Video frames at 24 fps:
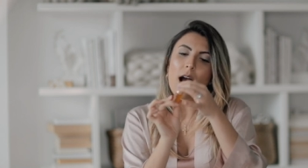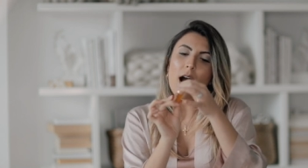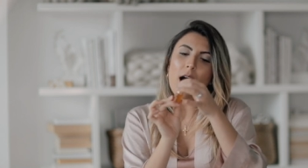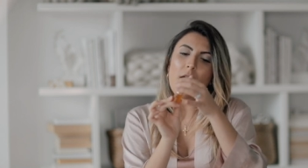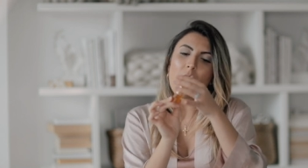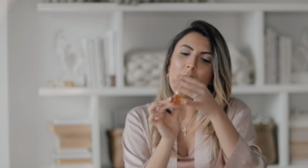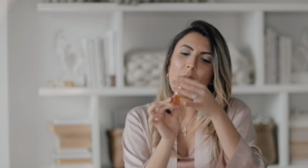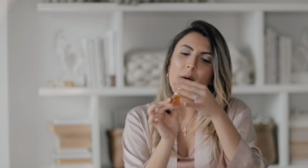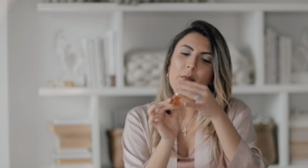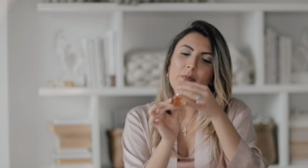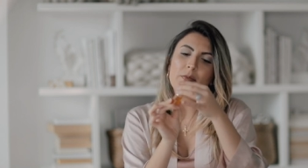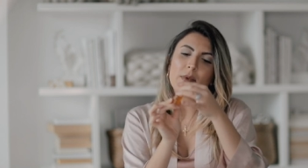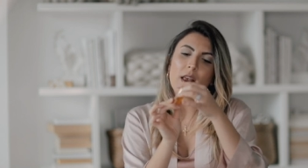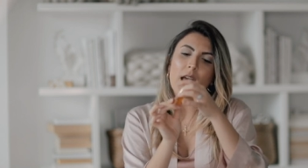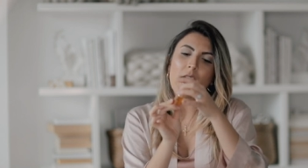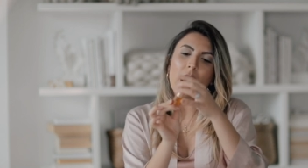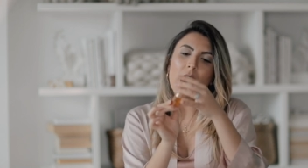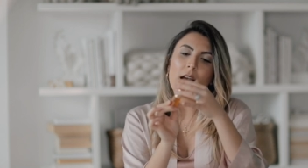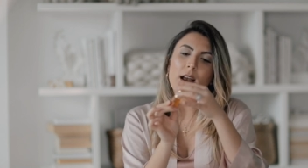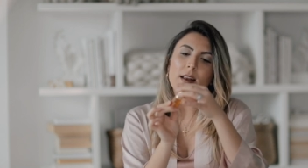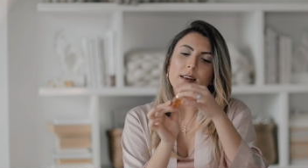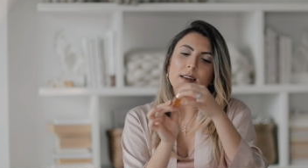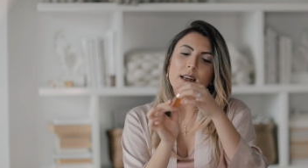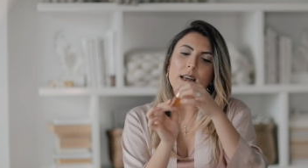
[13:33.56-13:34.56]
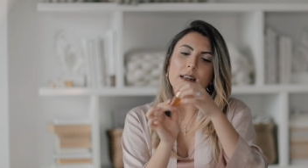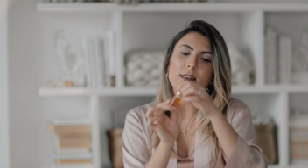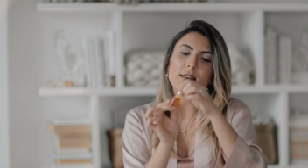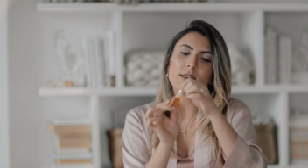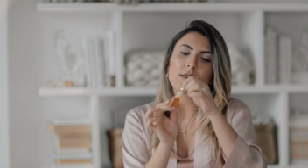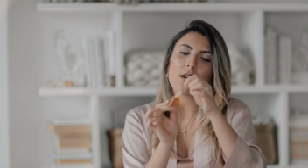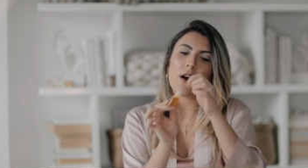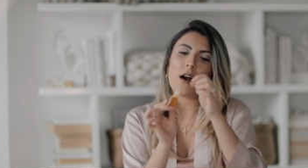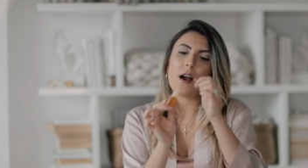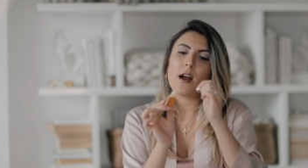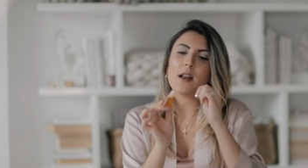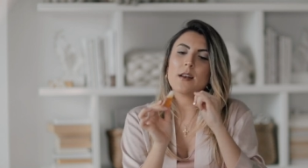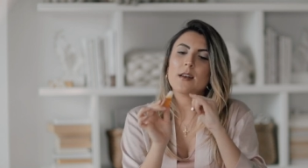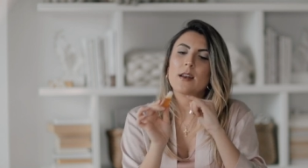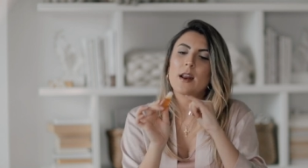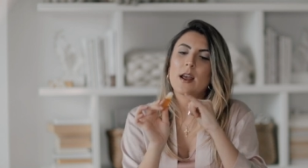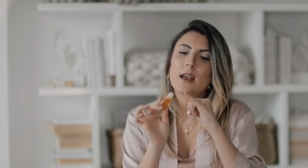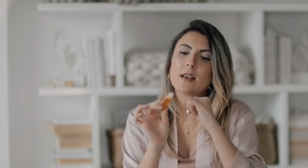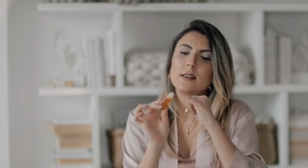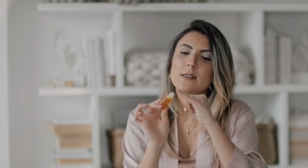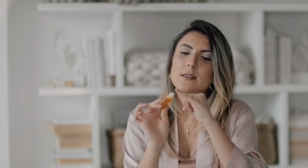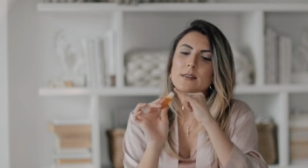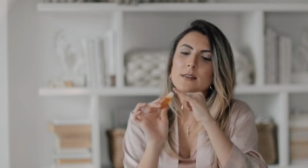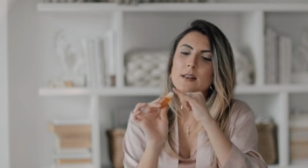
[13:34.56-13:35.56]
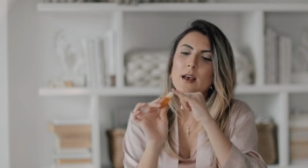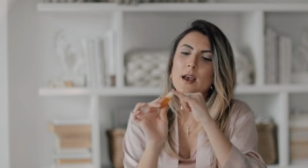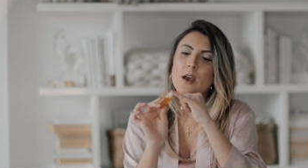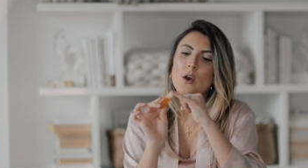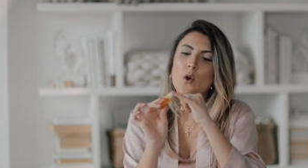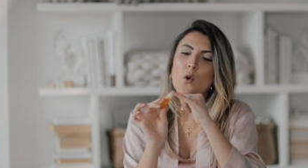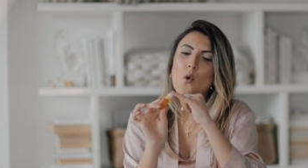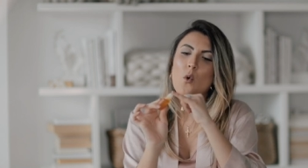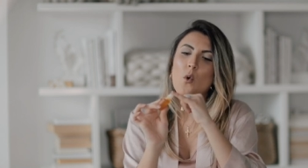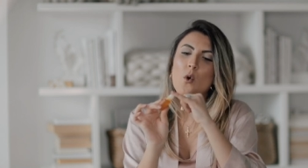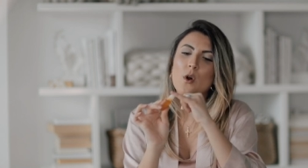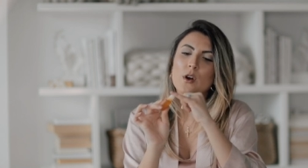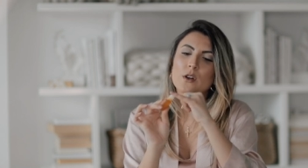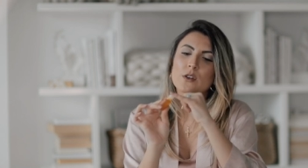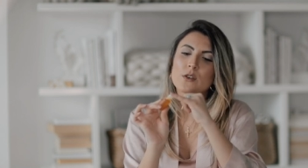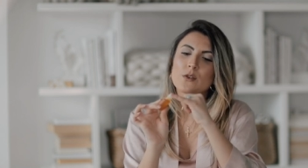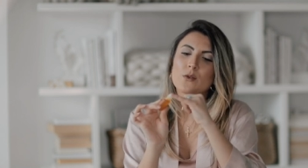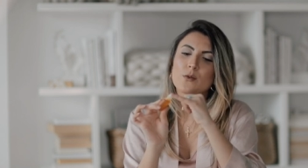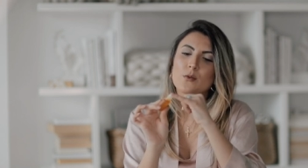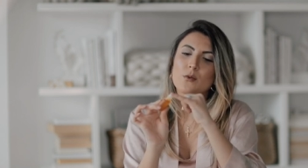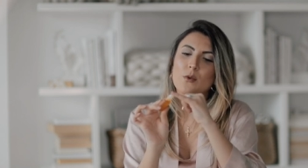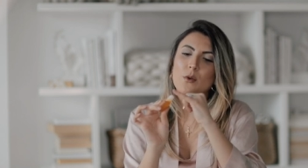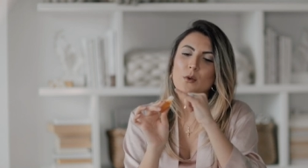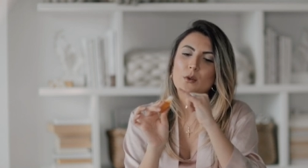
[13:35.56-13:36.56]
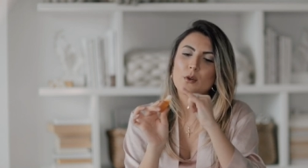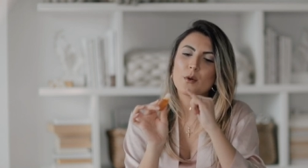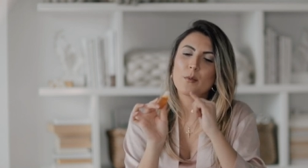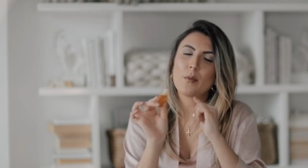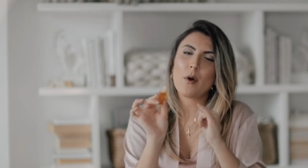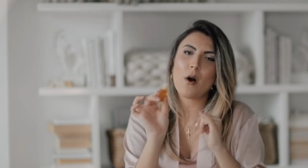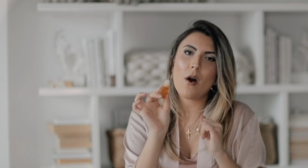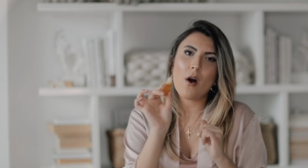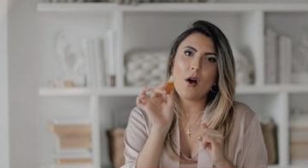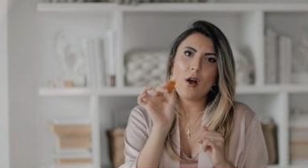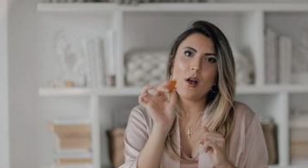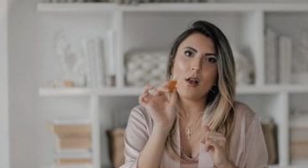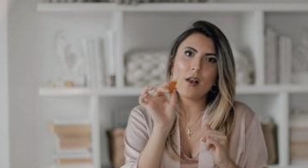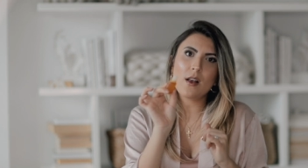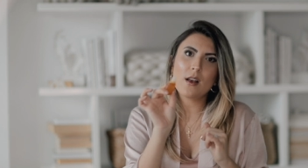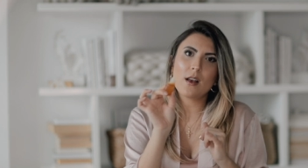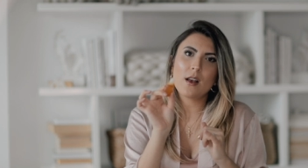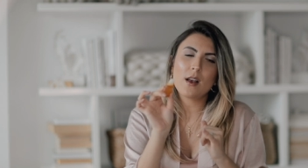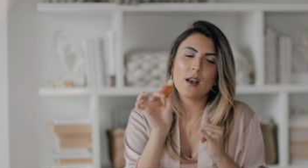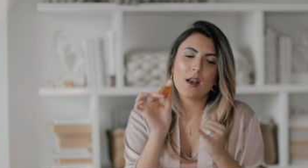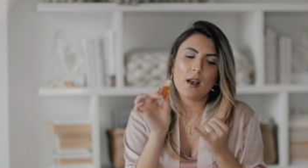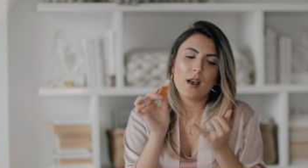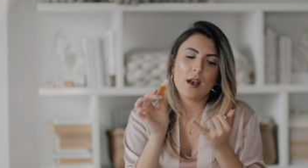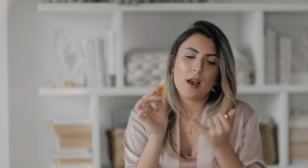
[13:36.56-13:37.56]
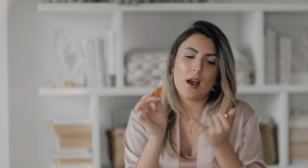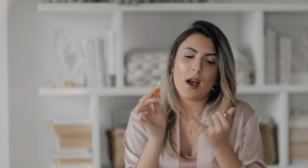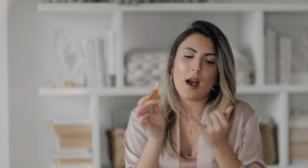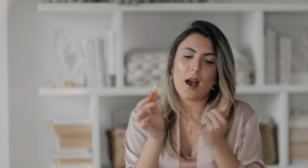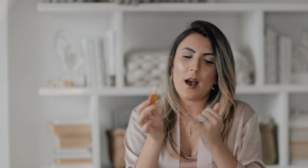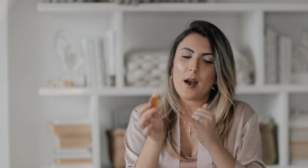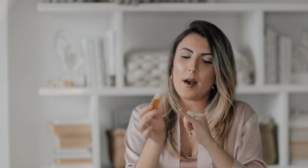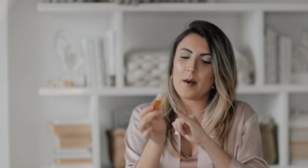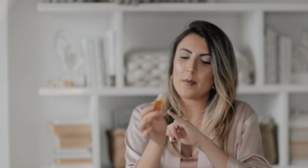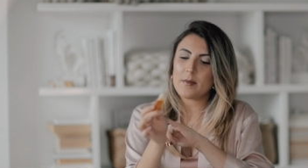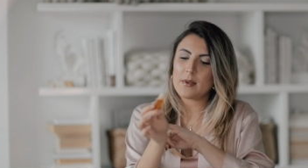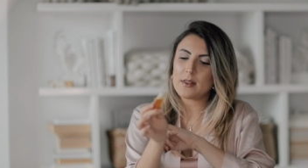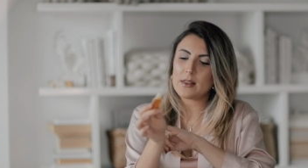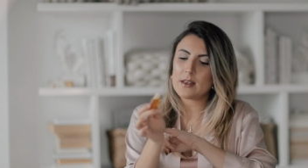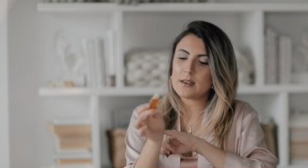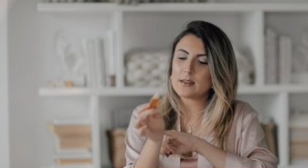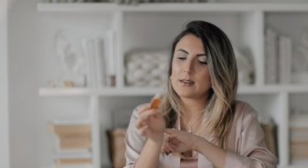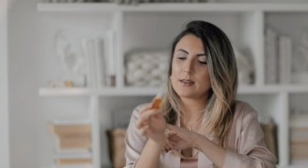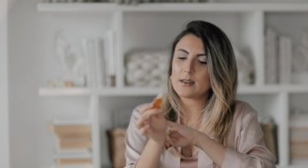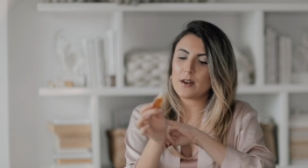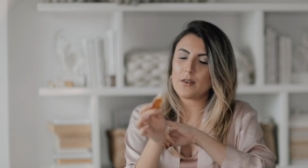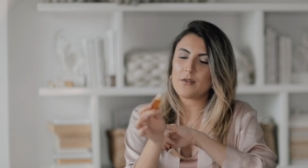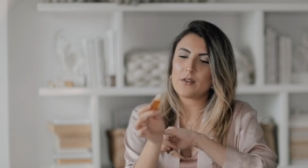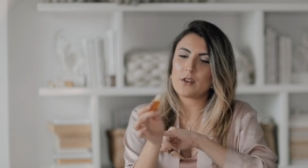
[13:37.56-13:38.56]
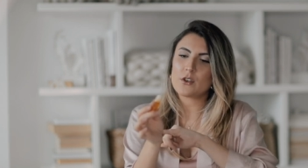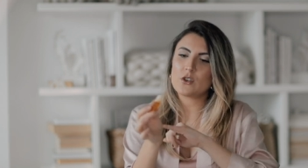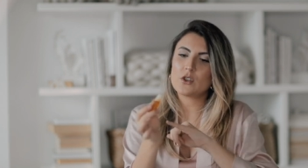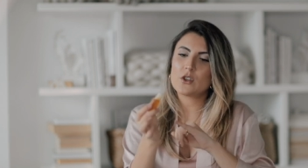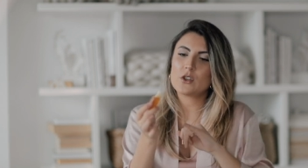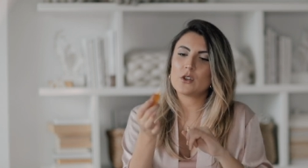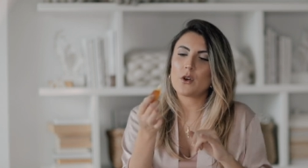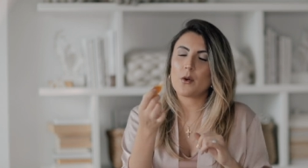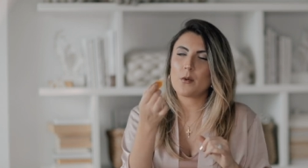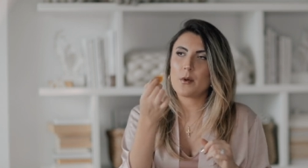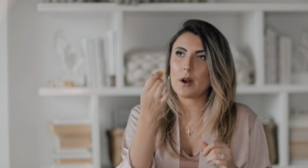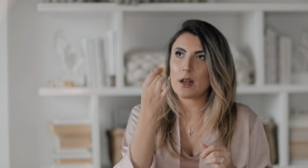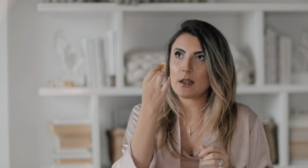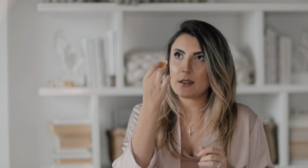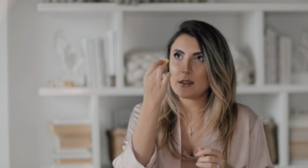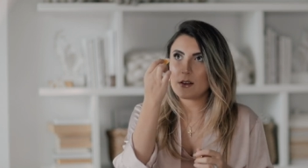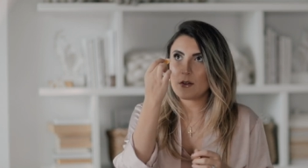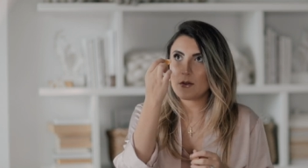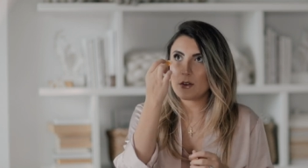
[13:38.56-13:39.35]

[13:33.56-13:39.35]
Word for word: Um, and it's got a nice like quartz rollerball um, this stuff is so nice.